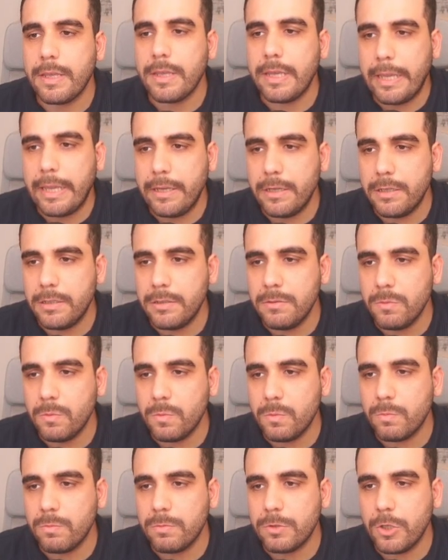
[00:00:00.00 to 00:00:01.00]
Here,
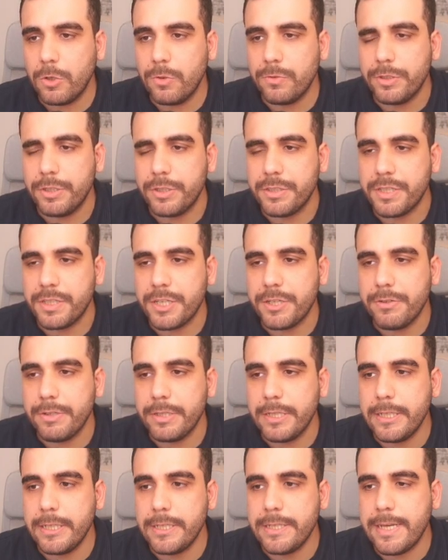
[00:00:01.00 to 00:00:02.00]
go to the
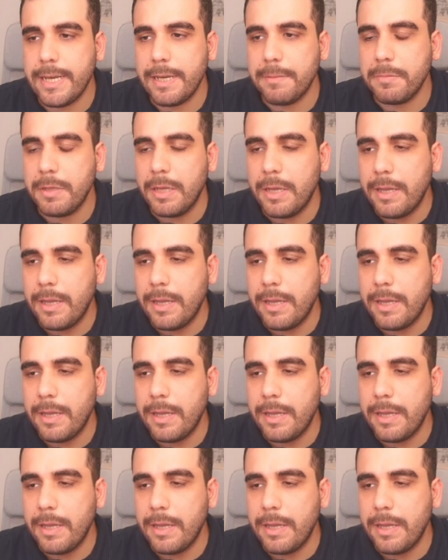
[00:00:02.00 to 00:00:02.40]
Security tab,